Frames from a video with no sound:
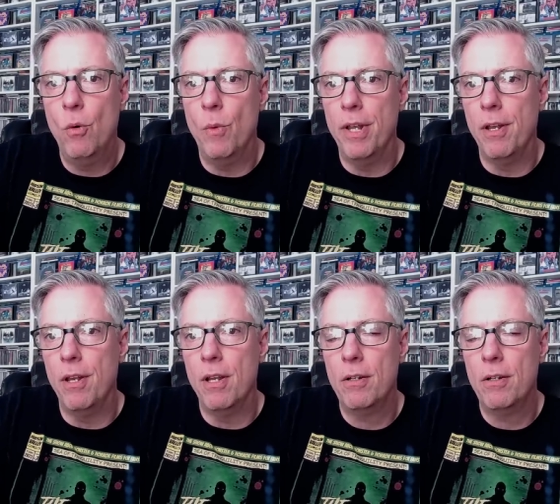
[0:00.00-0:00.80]

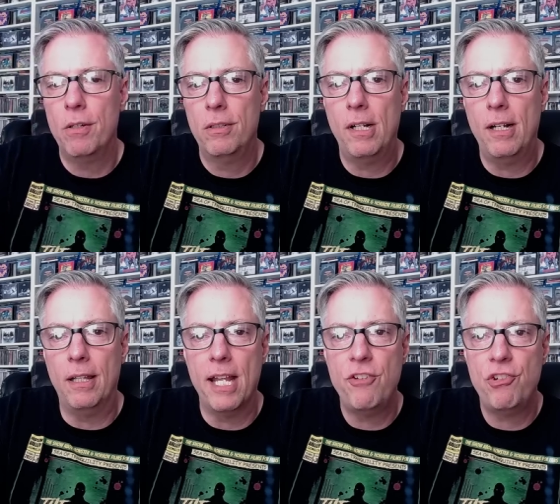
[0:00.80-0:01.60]
when a
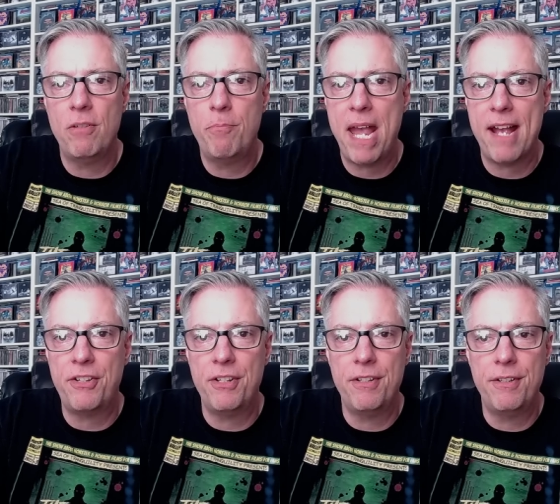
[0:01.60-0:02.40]
legend
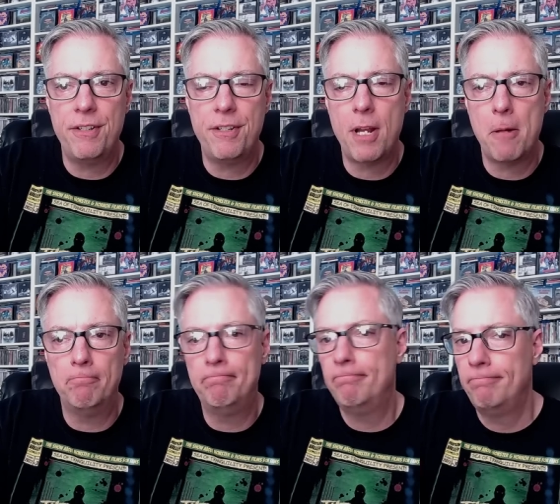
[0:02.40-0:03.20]
passes,
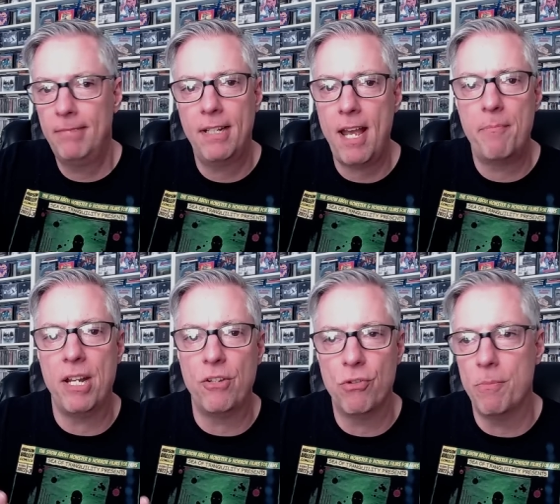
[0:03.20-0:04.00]
gotta
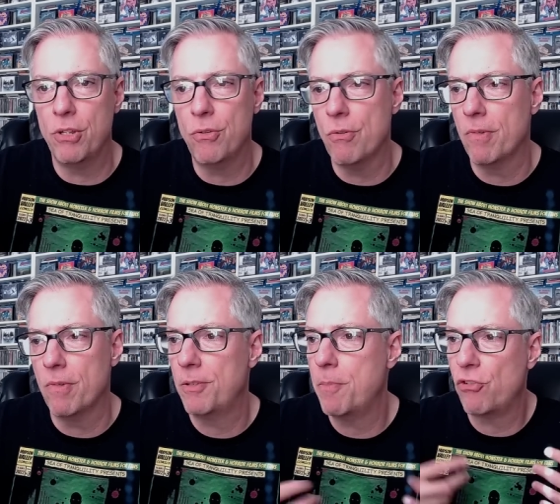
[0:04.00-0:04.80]
pay tribute to him,
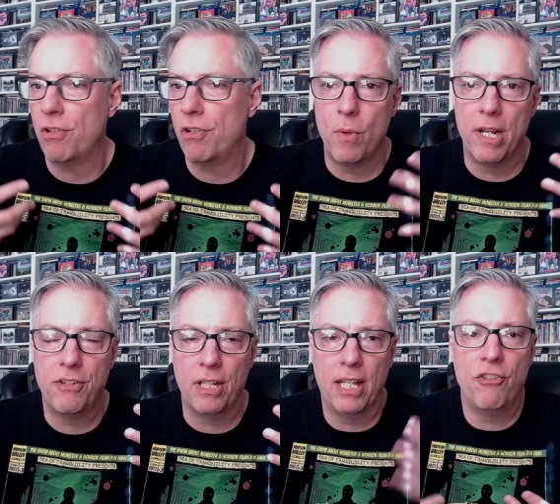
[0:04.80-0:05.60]
right? Especially when
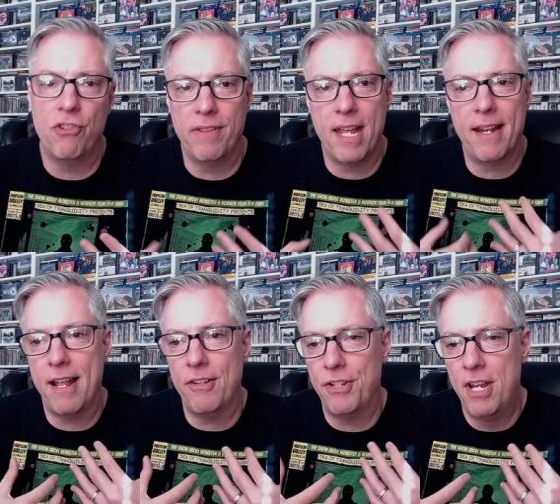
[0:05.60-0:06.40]
it's a legend that
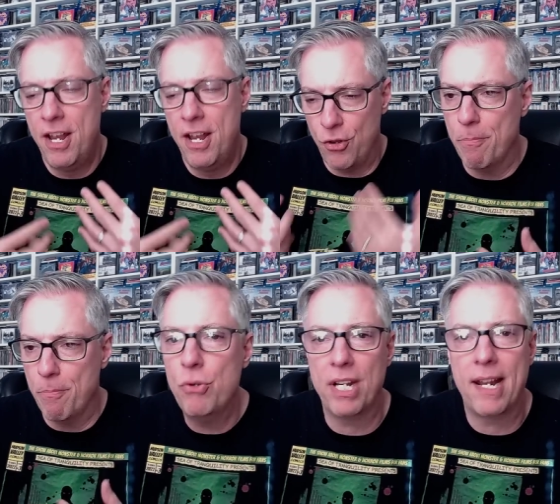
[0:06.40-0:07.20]
has their
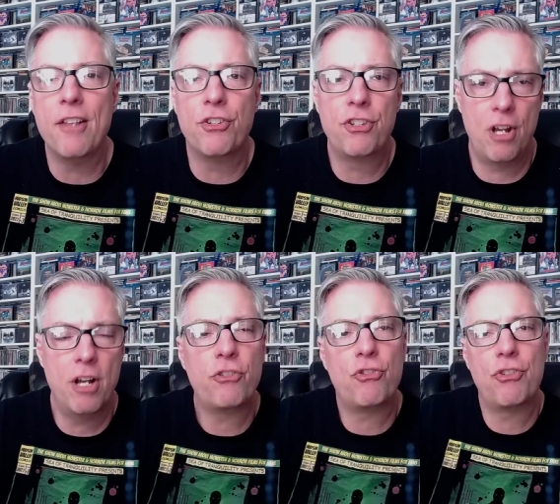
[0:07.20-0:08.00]
music has
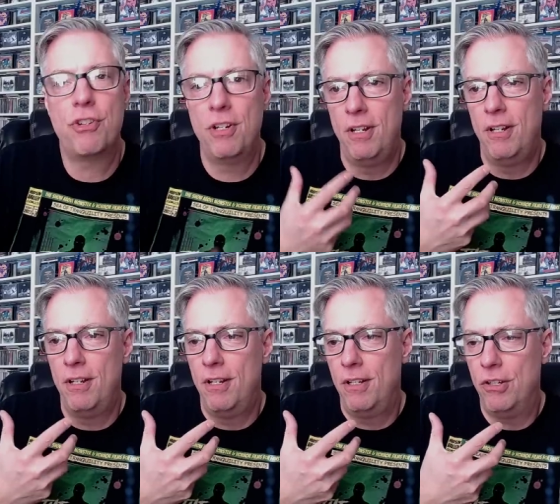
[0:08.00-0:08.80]
touched
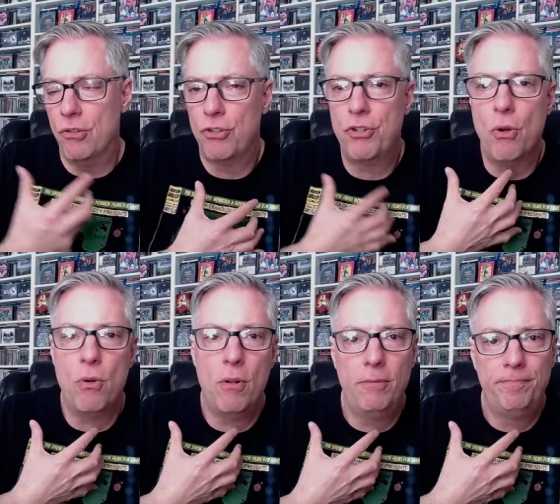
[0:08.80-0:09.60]
your
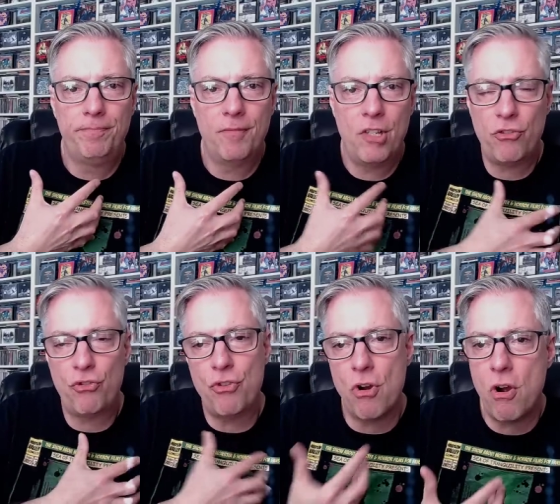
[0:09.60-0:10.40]
soul,
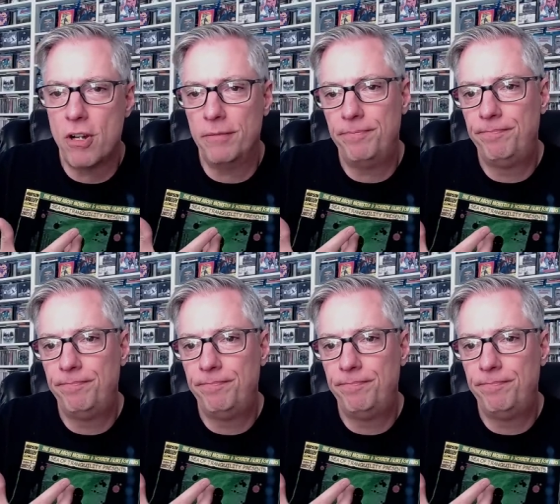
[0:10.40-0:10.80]
touched your heart.